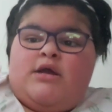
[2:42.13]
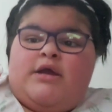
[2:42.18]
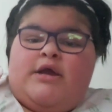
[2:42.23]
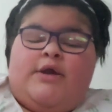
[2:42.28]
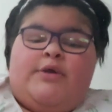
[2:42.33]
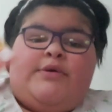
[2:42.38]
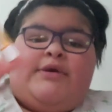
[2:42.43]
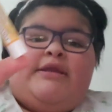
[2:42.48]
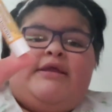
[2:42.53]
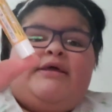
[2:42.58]

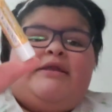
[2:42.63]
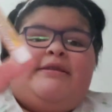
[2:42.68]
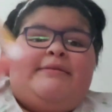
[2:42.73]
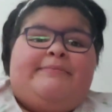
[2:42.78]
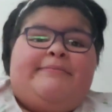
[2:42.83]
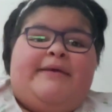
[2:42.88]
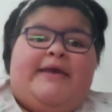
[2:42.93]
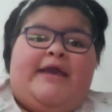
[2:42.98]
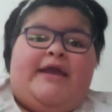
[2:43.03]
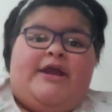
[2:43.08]
coconut
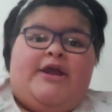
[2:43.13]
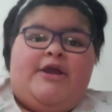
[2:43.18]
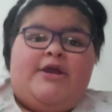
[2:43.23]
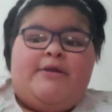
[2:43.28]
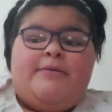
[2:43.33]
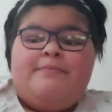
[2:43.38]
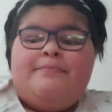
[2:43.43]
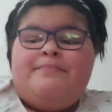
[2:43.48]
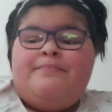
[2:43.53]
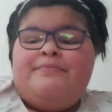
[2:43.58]
and
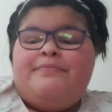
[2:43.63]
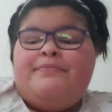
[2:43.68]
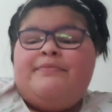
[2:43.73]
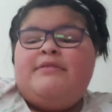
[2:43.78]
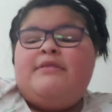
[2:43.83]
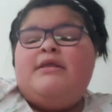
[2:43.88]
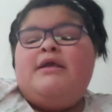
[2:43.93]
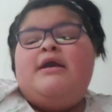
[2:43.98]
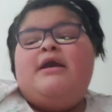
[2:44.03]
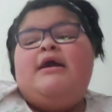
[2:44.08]
pear,
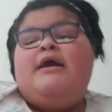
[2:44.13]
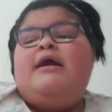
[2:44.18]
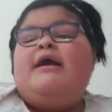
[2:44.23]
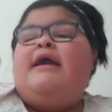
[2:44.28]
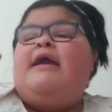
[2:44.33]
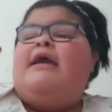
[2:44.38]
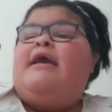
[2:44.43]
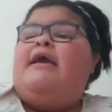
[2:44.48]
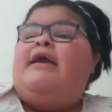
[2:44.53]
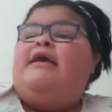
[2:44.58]

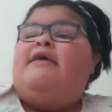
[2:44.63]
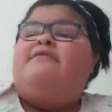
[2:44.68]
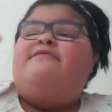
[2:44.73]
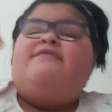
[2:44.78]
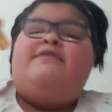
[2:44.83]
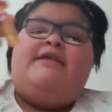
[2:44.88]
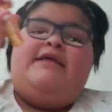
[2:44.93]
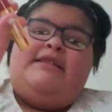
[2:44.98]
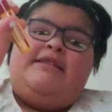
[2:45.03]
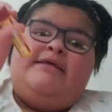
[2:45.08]

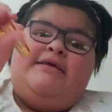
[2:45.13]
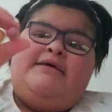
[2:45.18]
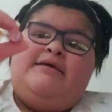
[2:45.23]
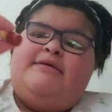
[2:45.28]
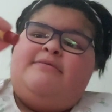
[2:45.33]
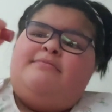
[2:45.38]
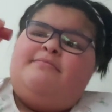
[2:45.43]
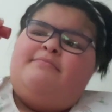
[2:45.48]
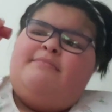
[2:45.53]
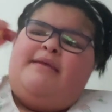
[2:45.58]
and
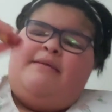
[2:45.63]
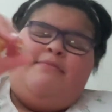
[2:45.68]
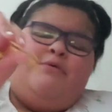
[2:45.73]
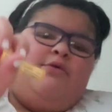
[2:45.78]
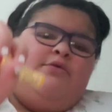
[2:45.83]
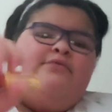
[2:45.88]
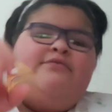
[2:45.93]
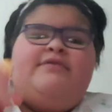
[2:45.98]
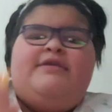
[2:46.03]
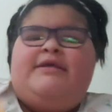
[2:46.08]
vanilla
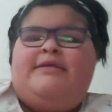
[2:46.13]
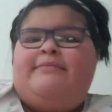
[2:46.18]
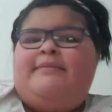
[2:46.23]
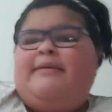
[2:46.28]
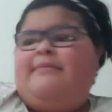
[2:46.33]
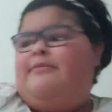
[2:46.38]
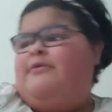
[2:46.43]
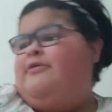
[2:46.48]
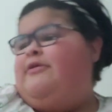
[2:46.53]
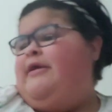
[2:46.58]
maple, vanilla
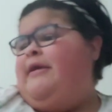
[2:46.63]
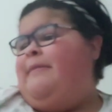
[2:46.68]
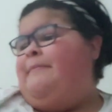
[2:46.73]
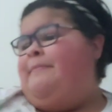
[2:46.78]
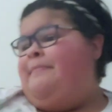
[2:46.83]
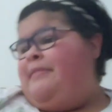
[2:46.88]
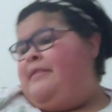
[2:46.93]
maple, yeah.